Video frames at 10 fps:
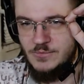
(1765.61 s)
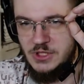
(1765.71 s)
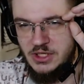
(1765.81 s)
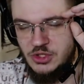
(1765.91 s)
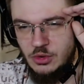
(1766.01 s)

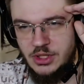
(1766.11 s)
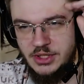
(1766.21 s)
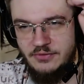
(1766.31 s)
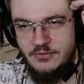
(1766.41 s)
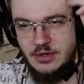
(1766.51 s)
he took
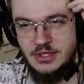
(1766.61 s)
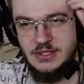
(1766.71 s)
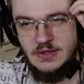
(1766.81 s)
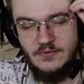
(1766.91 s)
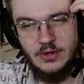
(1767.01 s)
a very
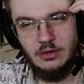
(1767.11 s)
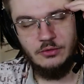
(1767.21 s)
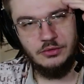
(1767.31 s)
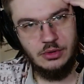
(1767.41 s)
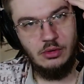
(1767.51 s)

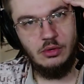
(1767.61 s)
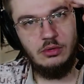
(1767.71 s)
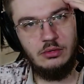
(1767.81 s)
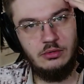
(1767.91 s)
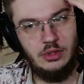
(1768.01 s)
difficult role
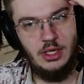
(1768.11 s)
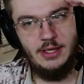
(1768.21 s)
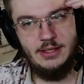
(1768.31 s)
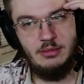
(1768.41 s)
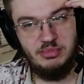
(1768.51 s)

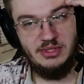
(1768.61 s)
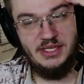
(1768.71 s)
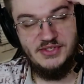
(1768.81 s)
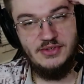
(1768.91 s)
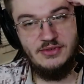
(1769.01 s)
and he
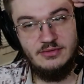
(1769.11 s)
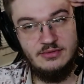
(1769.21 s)
plays it